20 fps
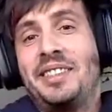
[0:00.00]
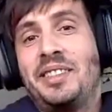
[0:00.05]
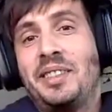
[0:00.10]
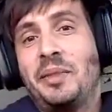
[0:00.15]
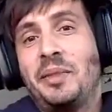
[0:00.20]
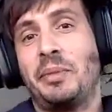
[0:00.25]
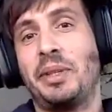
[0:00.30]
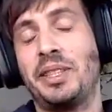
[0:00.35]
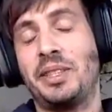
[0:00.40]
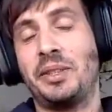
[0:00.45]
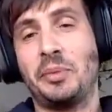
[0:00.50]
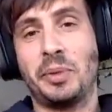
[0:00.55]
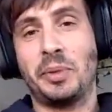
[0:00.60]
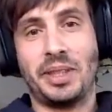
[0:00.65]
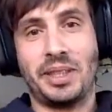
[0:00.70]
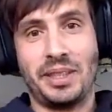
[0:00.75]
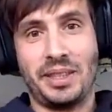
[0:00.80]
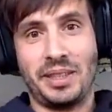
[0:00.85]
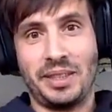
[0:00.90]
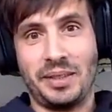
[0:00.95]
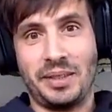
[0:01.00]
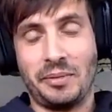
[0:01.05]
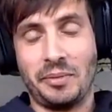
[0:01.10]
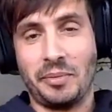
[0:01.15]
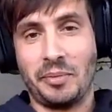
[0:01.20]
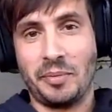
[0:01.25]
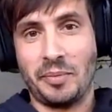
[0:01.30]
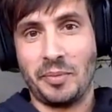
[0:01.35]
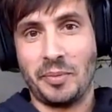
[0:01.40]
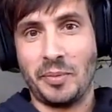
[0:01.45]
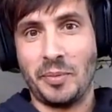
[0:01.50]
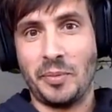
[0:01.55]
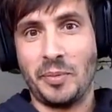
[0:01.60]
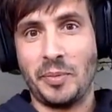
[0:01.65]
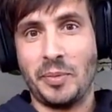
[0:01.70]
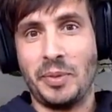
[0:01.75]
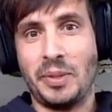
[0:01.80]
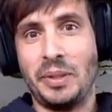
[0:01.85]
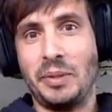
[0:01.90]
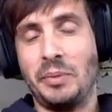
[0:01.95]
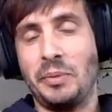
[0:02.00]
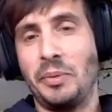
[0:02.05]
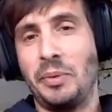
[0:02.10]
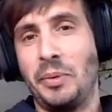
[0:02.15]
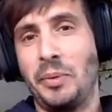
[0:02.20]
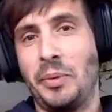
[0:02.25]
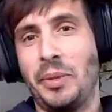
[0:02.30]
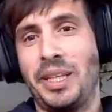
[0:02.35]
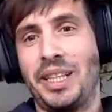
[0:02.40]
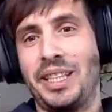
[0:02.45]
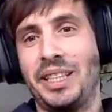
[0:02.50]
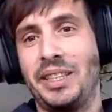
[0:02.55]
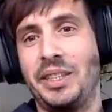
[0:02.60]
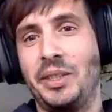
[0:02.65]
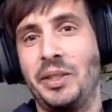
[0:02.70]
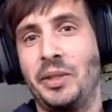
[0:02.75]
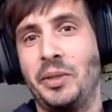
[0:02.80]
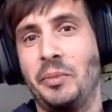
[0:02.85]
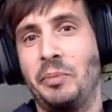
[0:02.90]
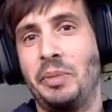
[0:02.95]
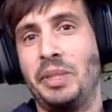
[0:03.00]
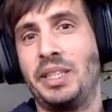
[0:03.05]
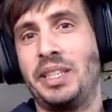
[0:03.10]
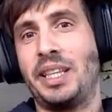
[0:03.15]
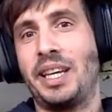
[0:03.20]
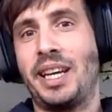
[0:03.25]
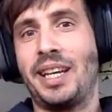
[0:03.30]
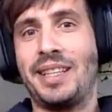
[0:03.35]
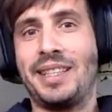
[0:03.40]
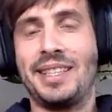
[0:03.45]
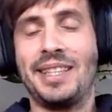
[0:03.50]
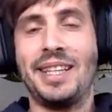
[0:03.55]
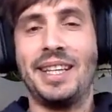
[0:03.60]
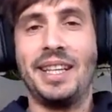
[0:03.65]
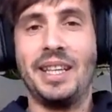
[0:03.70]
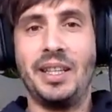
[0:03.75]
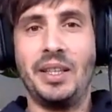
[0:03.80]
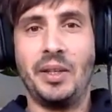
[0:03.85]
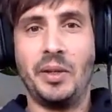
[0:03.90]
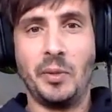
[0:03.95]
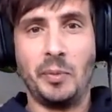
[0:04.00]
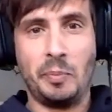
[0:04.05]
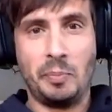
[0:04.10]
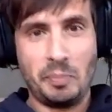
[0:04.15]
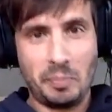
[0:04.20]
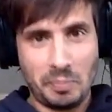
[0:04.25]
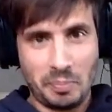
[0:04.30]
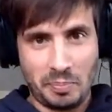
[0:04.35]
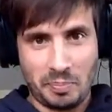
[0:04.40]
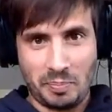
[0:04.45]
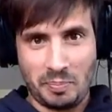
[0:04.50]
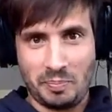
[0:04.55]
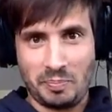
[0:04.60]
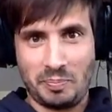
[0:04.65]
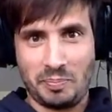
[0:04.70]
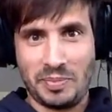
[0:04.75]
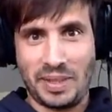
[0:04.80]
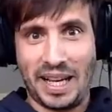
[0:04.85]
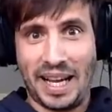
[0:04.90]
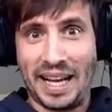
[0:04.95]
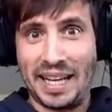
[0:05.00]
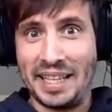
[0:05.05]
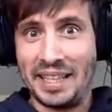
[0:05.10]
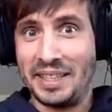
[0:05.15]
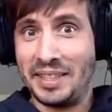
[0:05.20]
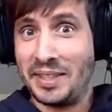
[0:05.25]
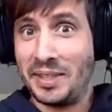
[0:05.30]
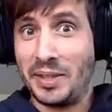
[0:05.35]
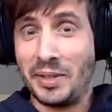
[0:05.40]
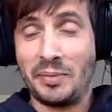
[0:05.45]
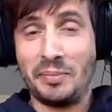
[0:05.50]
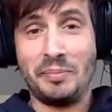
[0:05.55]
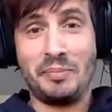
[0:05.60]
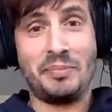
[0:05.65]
not much we can do besides adding some